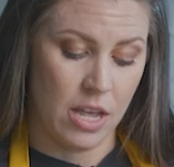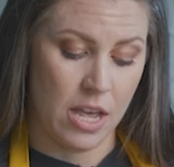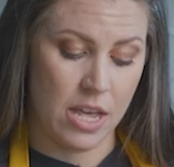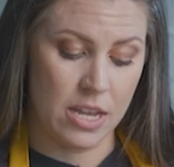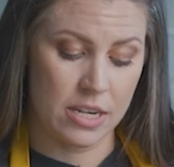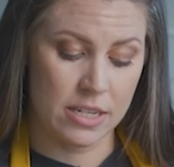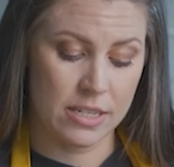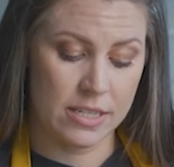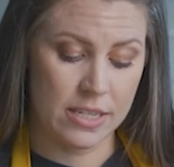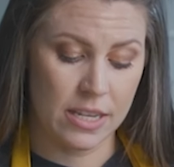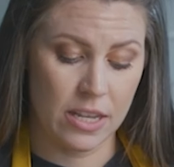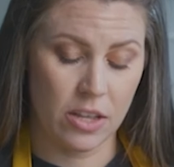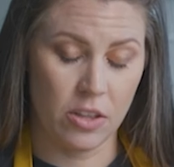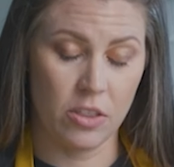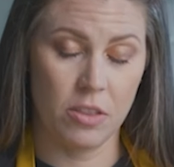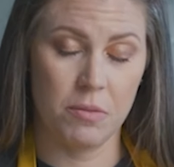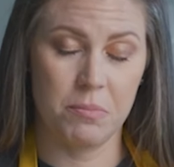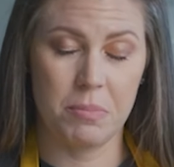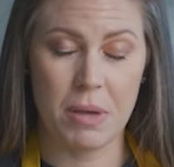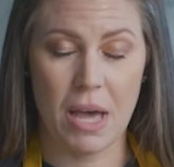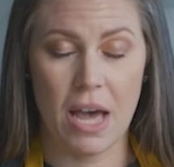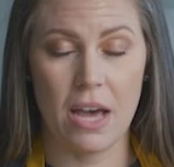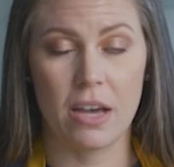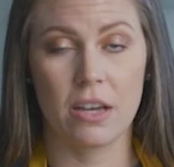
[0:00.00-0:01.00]
until the
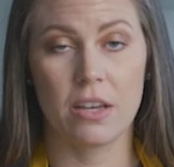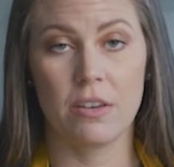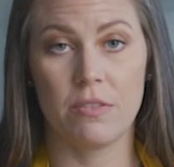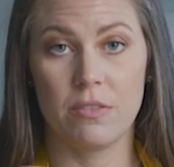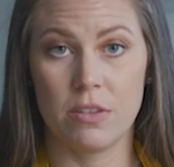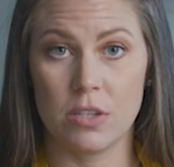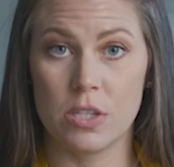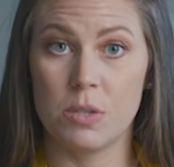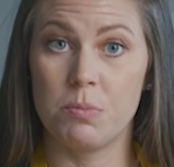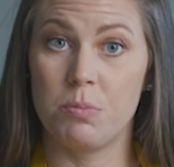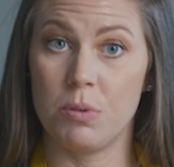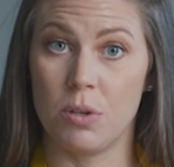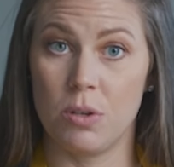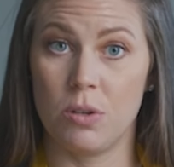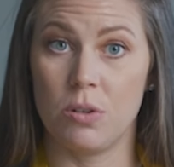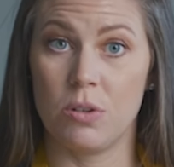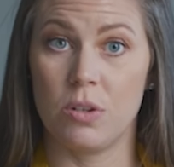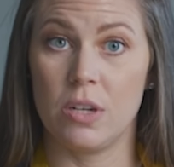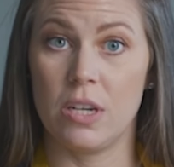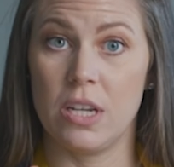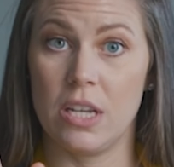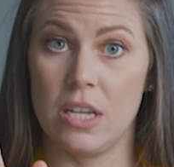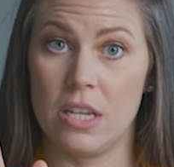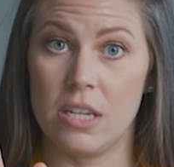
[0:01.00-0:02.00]
back of the
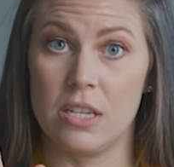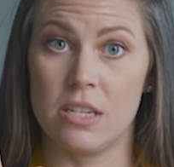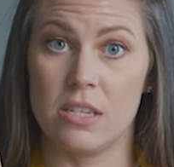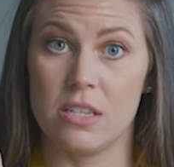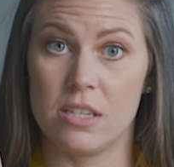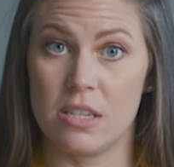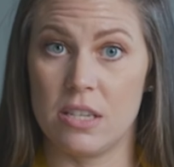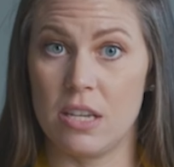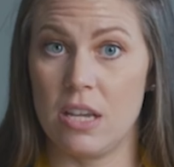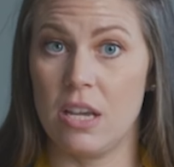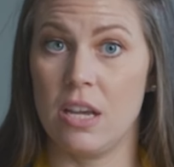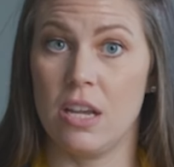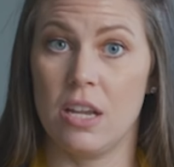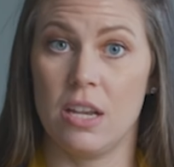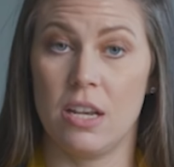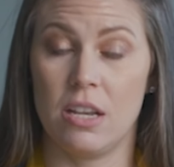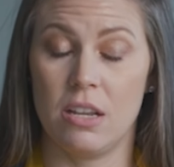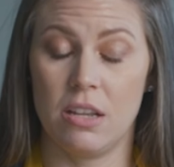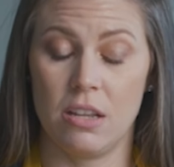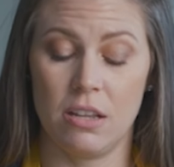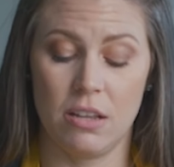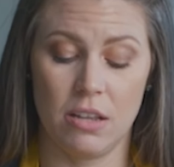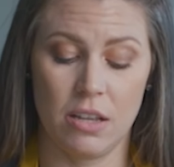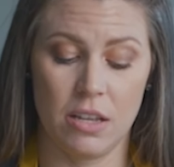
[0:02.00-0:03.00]
spoon is
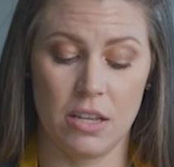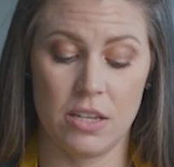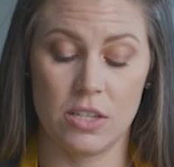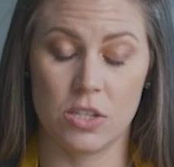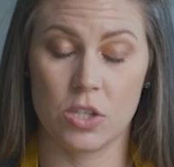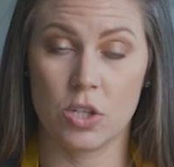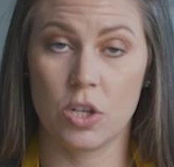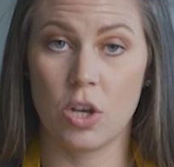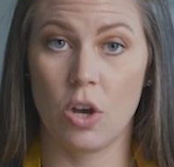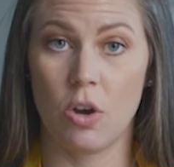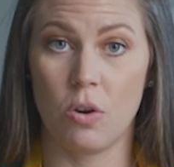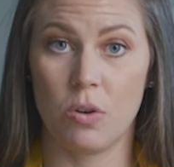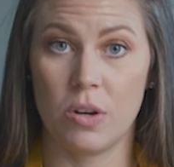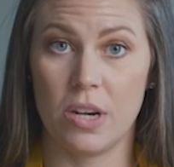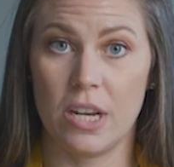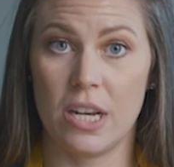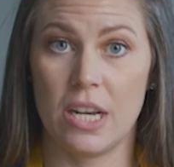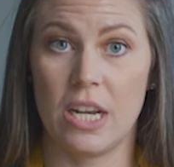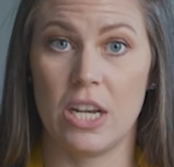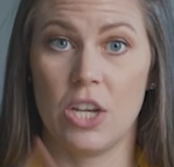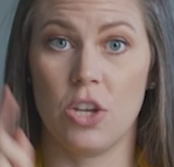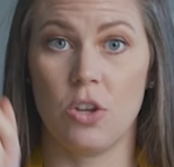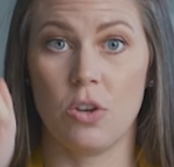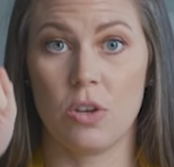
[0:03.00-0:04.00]
coated
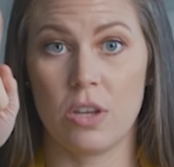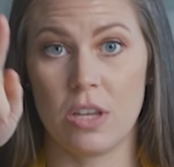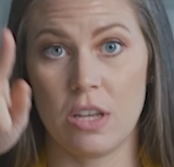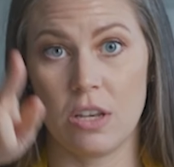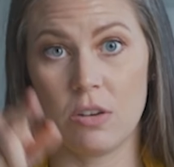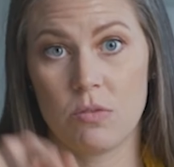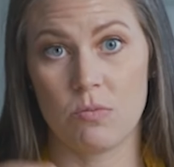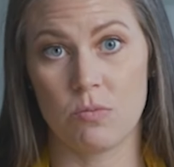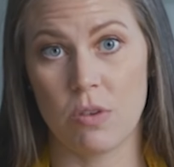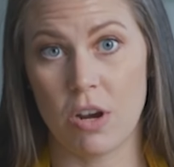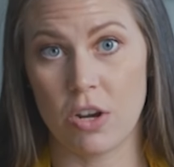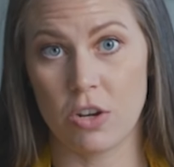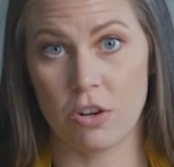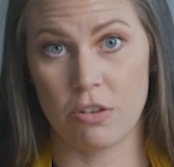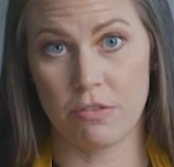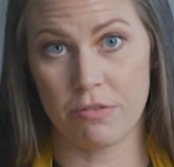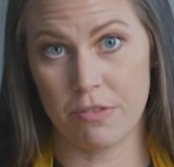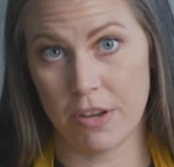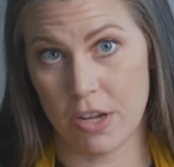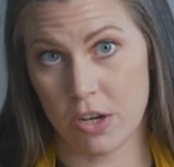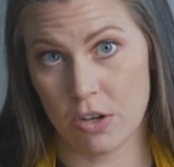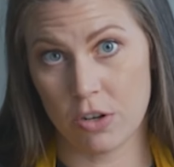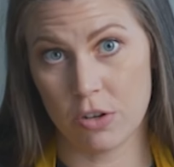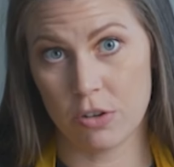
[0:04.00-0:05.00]
and you can run your
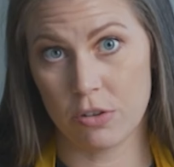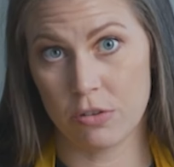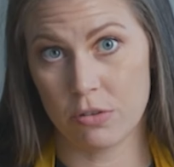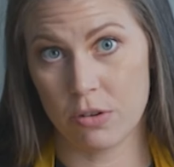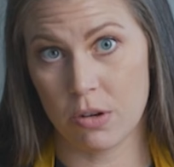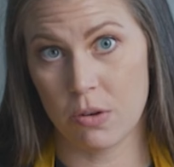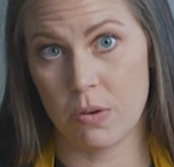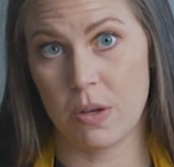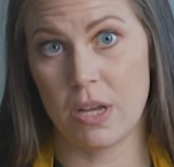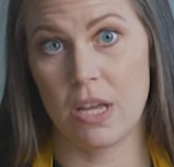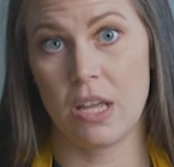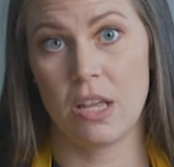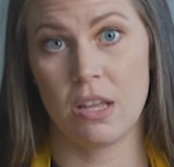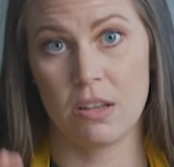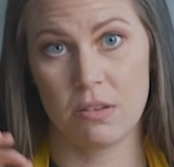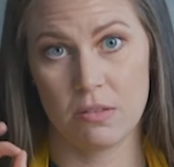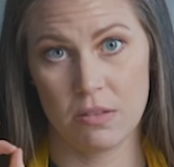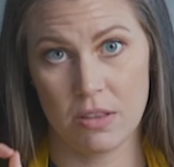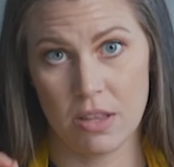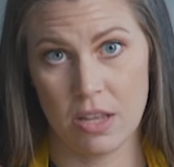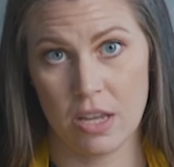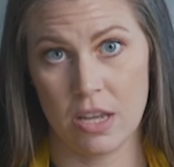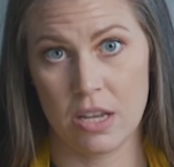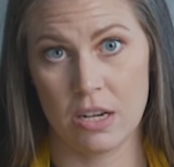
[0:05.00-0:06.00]
finger through it,
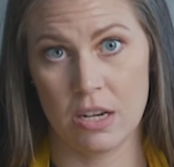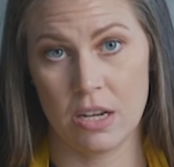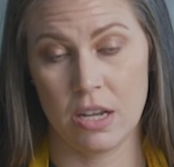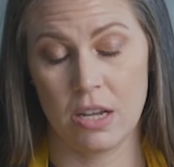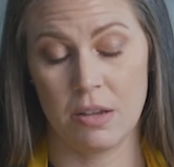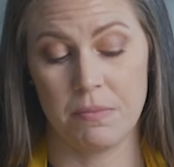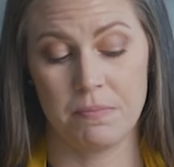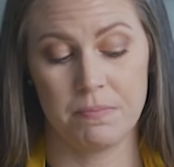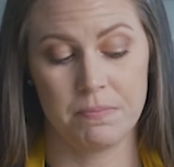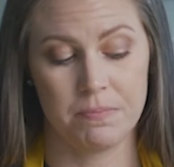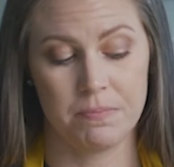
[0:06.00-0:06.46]
then